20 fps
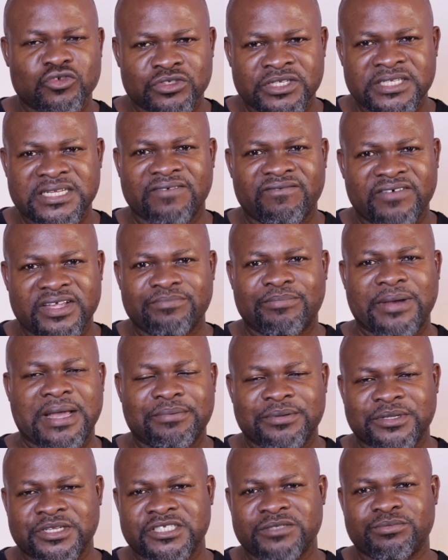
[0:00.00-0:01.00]
you need a vent pipe
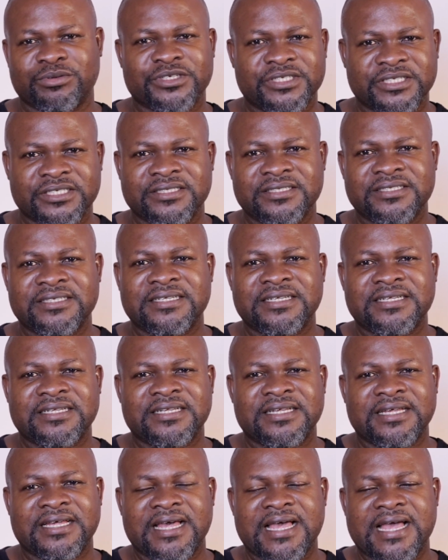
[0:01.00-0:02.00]
in each building,
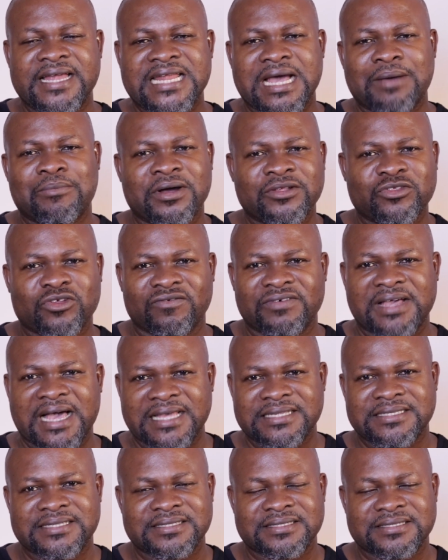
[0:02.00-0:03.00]
any amount of
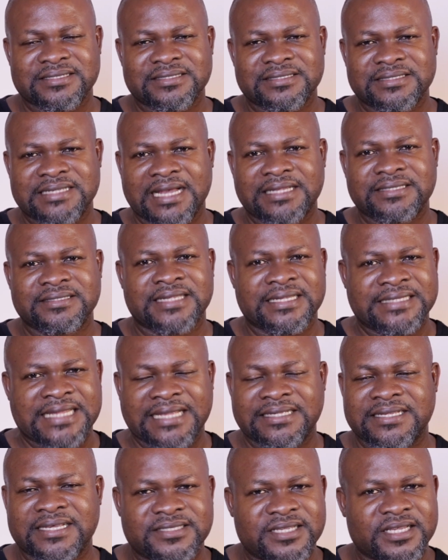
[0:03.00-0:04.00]
gas that the
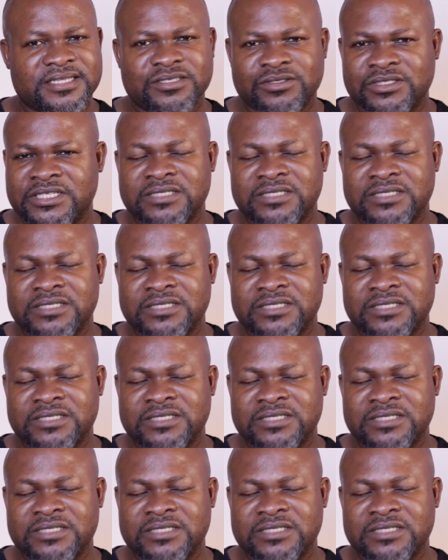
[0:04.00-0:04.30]
digesters,